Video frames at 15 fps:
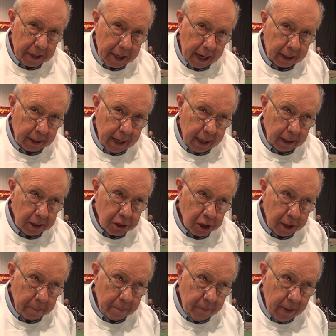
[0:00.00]

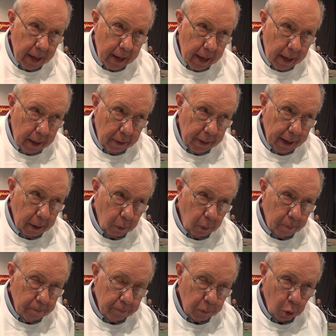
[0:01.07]
technology
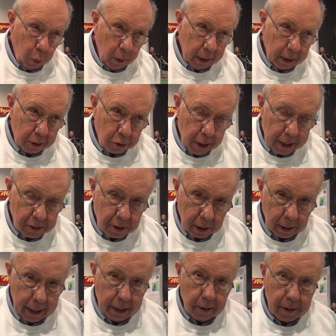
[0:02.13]
that we'll address
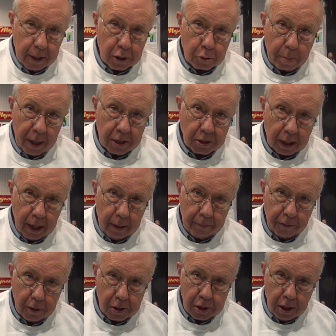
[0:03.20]
later in this press
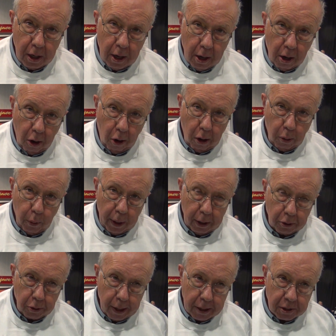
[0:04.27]
conference, or
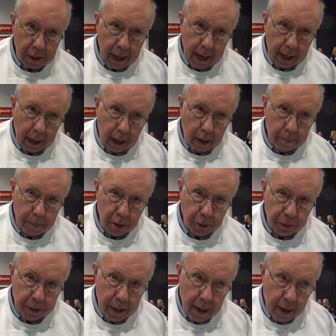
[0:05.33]
we'll address at our
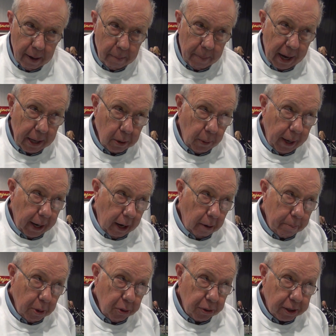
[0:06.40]
booth. By the way,
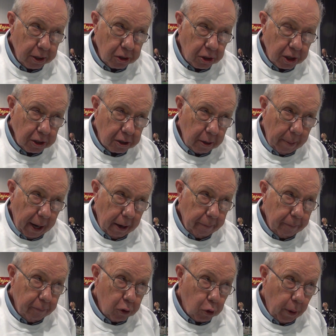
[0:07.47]
our booth is just about
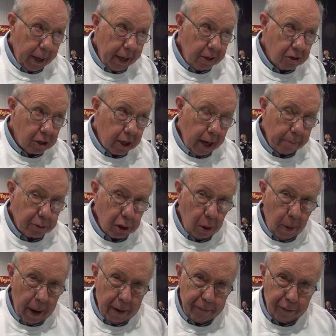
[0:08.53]
20 steps
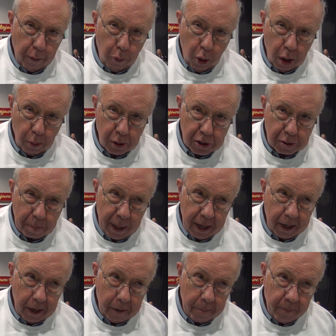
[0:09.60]
away from where we're
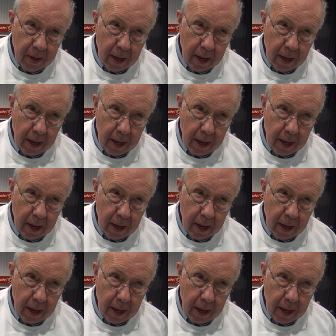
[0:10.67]
speaking.